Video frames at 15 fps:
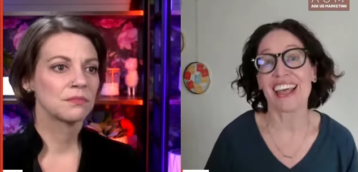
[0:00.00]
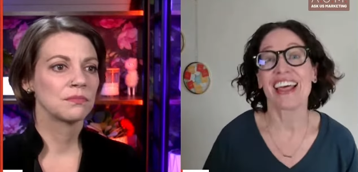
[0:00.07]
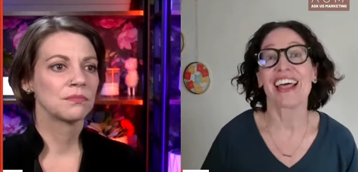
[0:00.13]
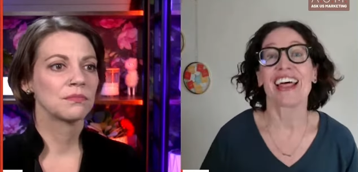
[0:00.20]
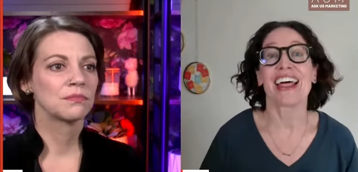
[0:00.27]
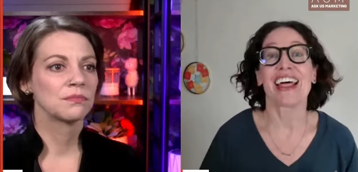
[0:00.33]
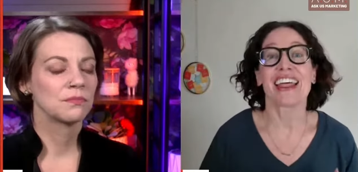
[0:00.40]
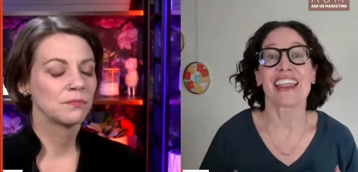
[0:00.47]

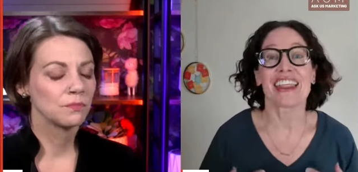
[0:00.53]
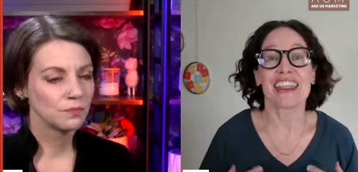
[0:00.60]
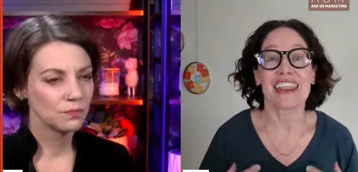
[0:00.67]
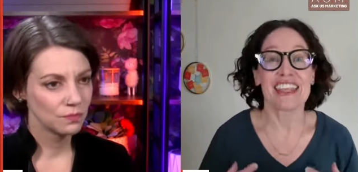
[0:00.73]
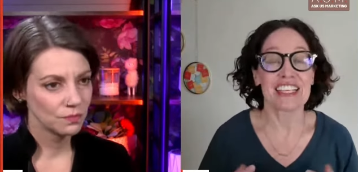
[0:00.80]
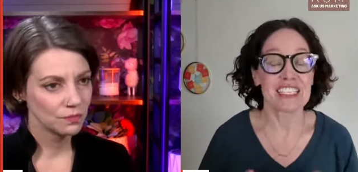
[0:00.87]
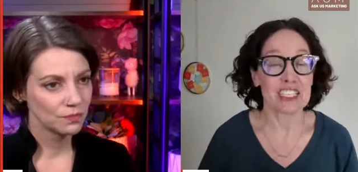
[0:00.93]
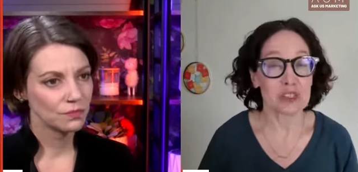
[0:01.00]

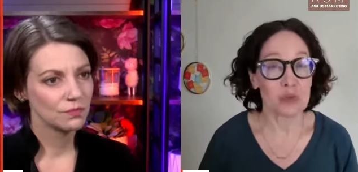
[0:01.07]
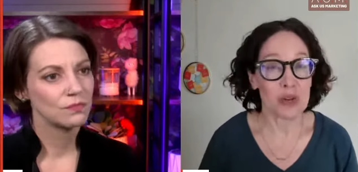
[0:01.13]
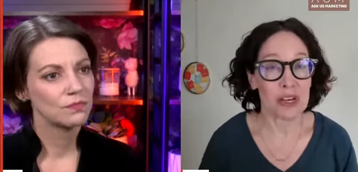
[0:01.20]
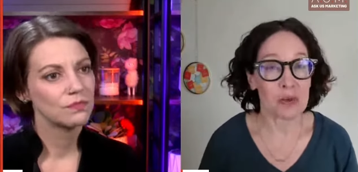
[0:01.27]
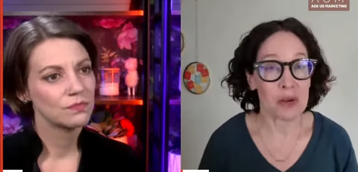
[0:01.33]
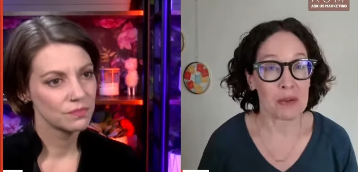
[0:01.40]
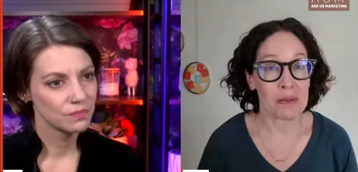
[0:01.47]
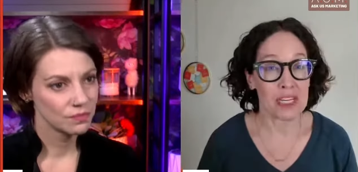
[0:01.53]
Speaker 1: Mm. This is what
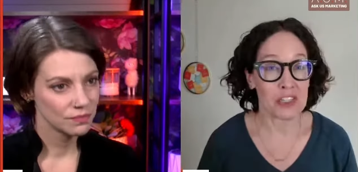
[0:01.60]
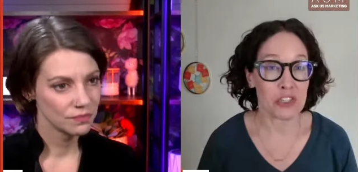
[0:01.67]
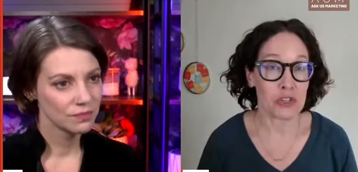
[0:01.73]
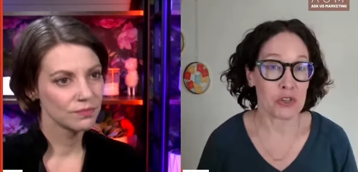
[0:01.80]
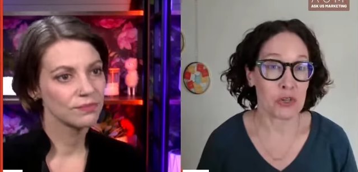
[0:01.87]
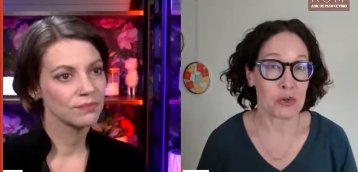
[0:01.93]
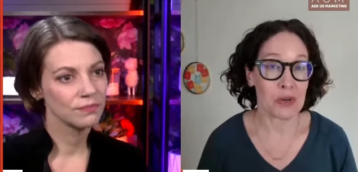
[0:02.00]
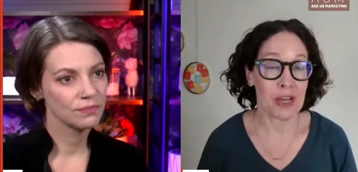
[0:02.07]
I want to make
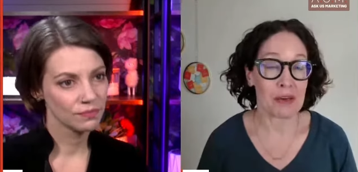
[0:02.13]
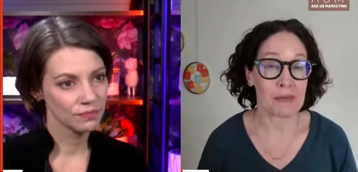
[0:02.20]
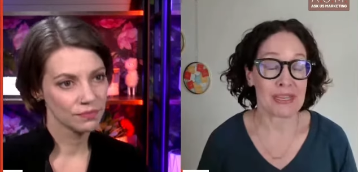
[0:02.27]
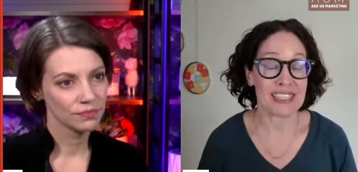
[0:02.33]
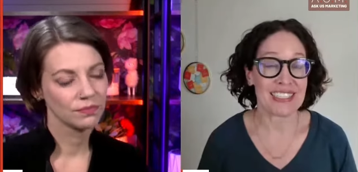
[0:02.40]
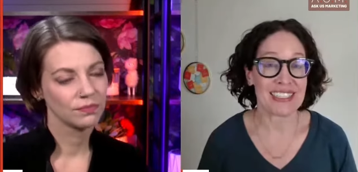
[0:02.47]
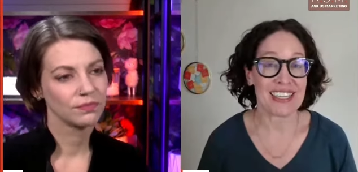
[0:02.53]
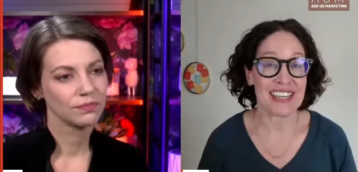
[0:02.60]
sure you're not
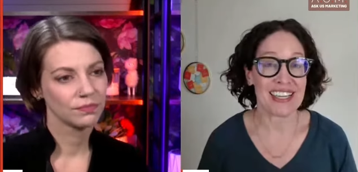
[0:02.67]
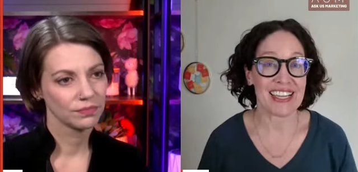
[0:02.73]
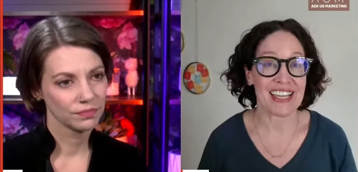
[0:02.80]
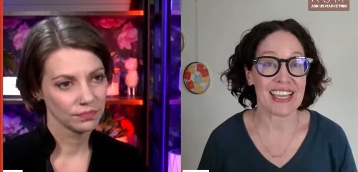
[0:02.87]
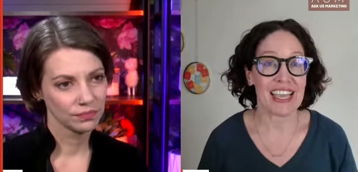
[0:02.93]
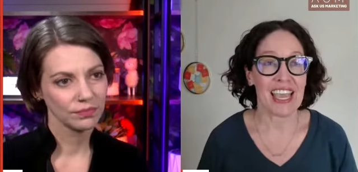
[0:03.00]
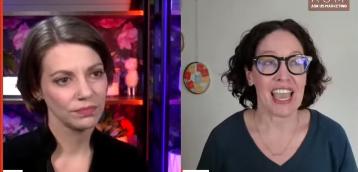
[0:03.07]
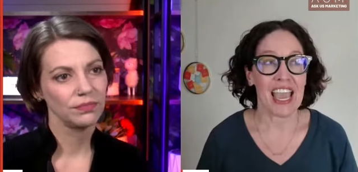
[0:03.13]

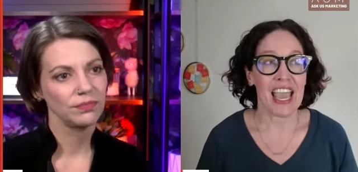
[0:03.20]
missing,"